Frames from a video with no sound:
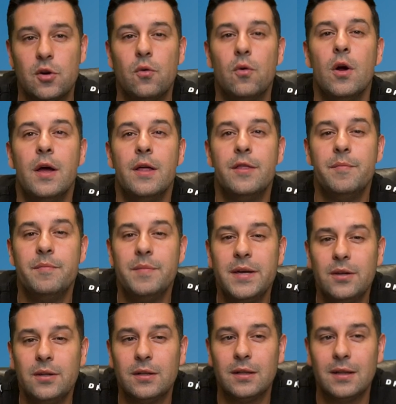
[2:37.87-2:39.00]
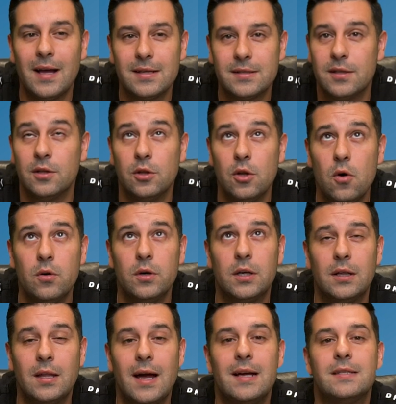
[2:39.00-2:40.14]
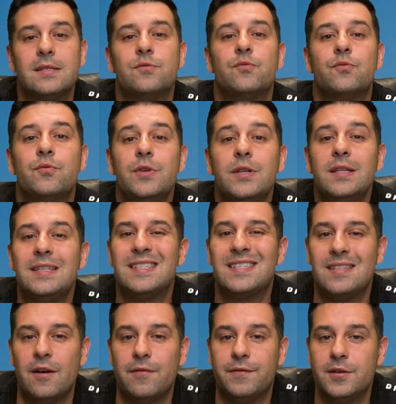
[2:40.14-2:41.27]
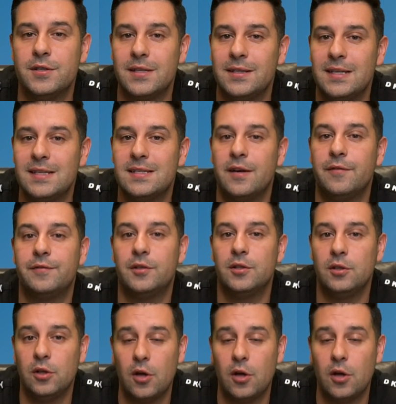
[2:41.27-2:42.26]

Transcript: So the middle class, the lower class really suffers and they suffer a